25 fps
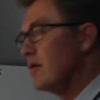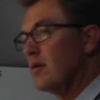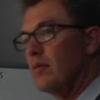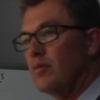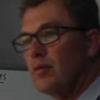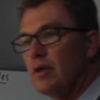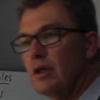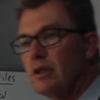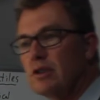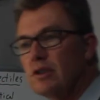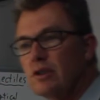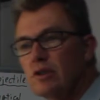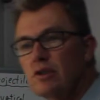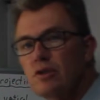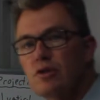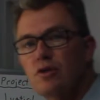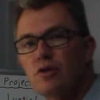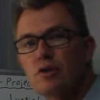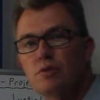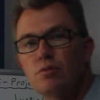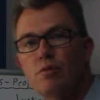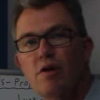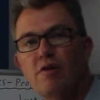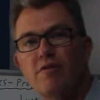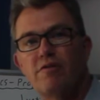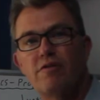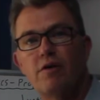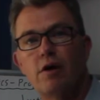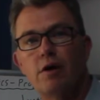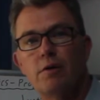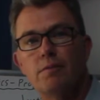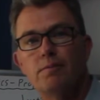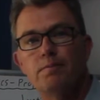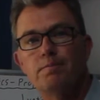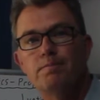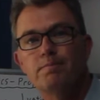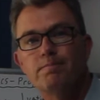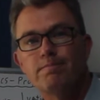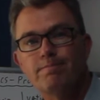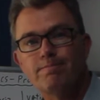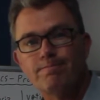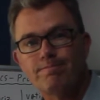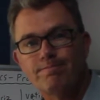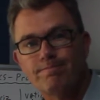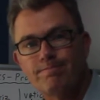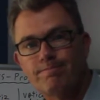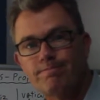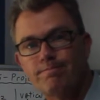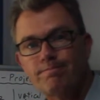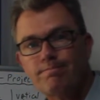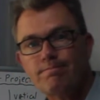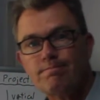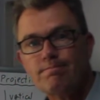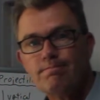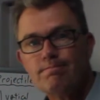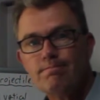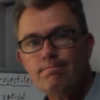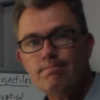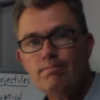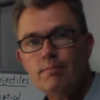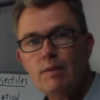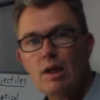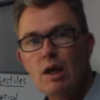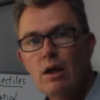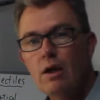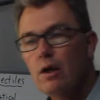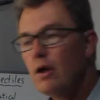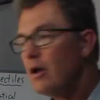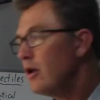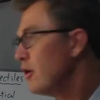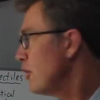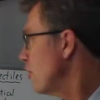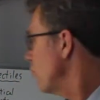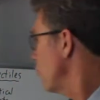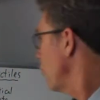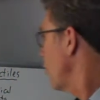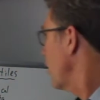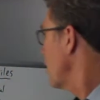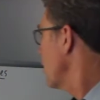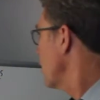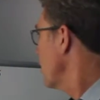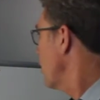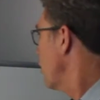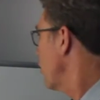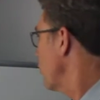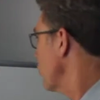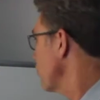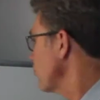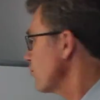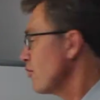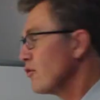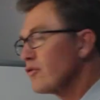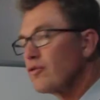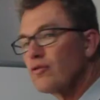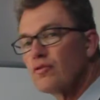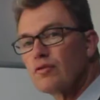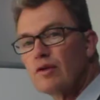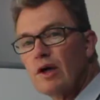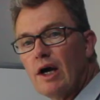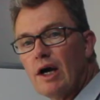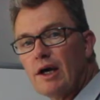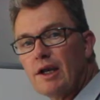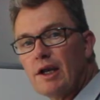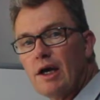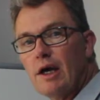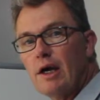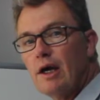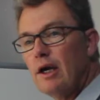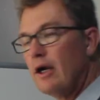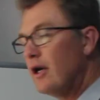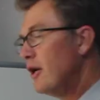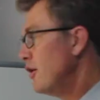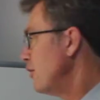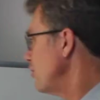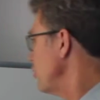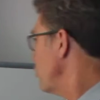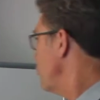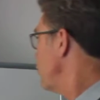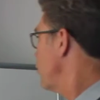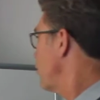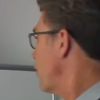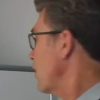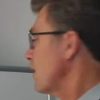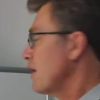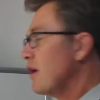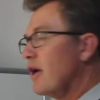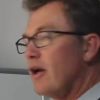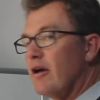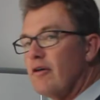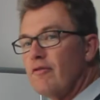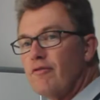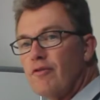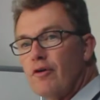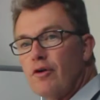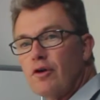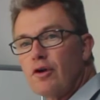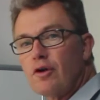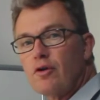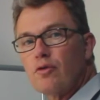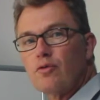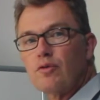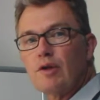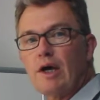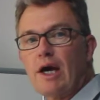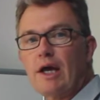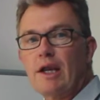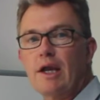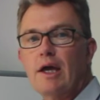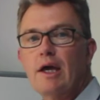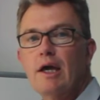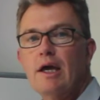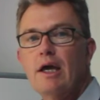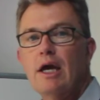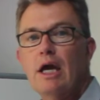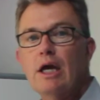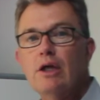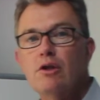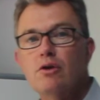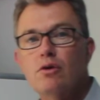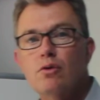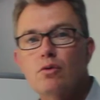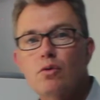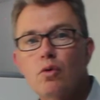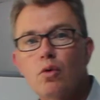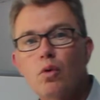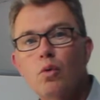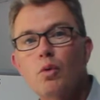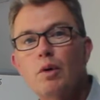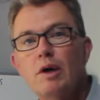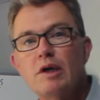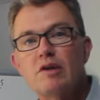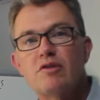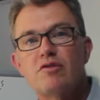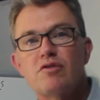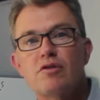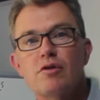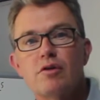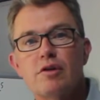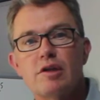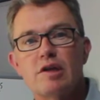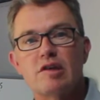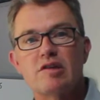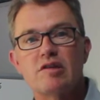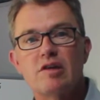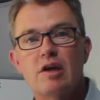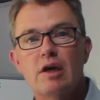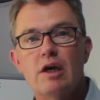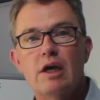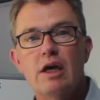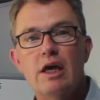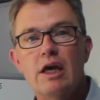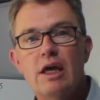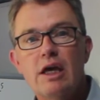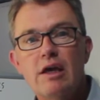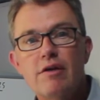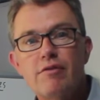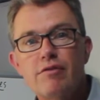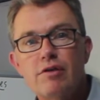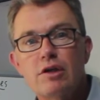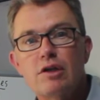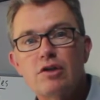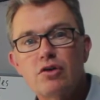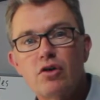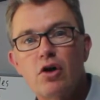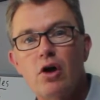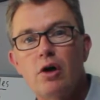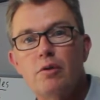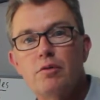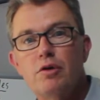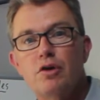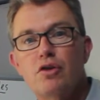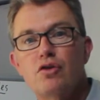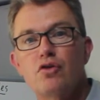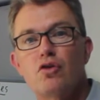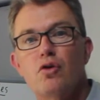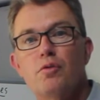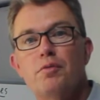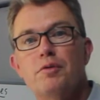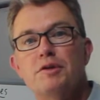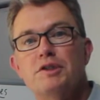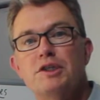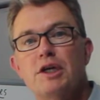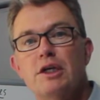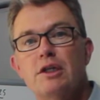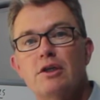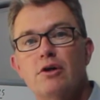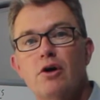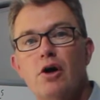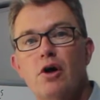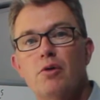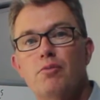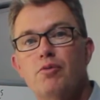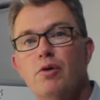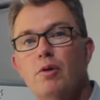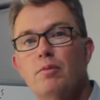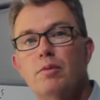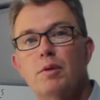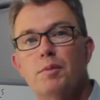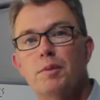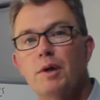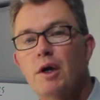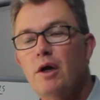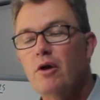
Please excuse my phone. You write horizontal data and you write vertical data, and you always do this every time you do a projectile problem.